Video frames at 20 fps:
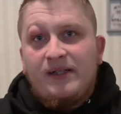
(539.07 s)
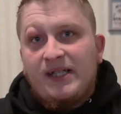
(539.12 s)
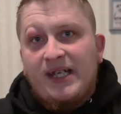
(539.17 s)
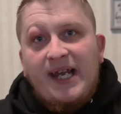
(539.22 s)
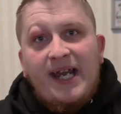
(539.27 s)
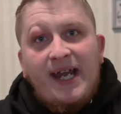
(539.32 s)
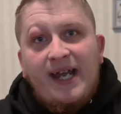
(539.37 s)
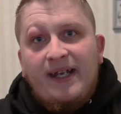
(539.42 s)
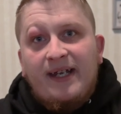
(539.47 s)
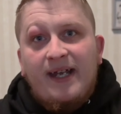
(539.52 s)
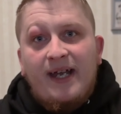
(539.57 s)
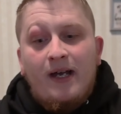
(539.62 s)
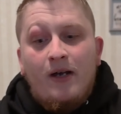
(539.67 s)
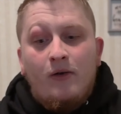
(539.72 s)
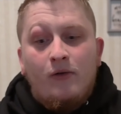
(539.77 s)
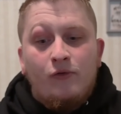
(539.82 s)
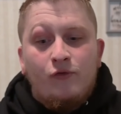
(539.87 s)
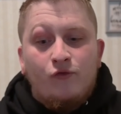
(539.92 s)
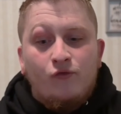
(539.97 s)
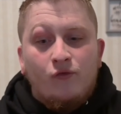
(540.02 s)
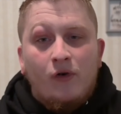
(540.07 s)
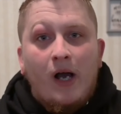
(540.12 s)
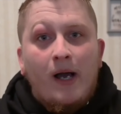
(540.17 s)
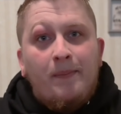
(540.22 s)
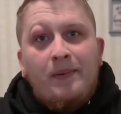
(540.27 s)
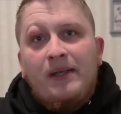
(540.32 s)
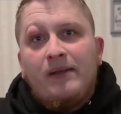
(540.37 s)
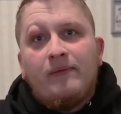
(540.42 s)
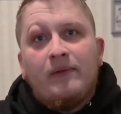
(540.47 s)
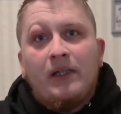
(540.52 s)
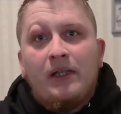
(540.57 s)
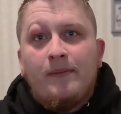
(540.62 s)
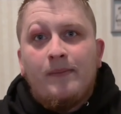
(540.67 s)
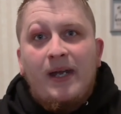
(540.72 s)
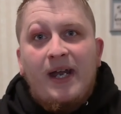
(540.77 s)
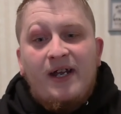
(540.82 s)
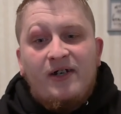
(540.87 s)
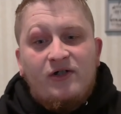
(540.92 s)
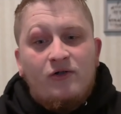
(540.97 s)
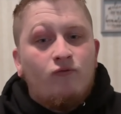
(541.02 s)
tag out, drop evenly
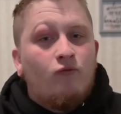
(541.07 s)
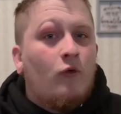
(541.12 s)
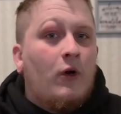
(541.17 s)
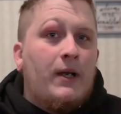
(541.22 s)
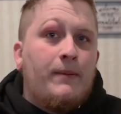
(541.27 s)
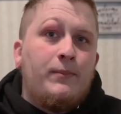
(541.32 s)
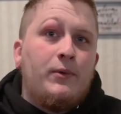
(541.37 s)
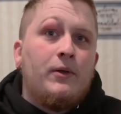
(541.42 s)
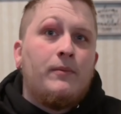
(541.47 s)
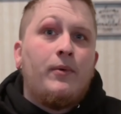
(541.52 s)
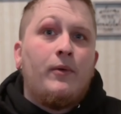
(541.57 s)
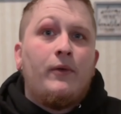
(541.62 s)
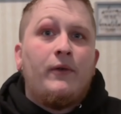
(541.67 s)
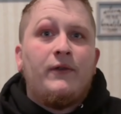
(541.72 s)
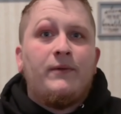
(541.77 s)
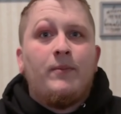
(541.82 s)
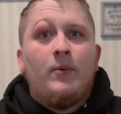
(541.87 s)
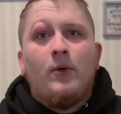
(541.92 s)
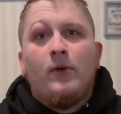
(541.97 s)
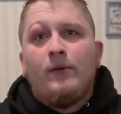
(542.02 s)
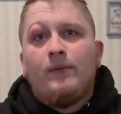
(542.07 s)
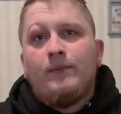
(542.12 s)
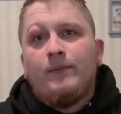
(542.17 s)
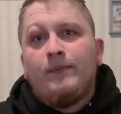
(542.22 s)
match, and wipe your opponent's board.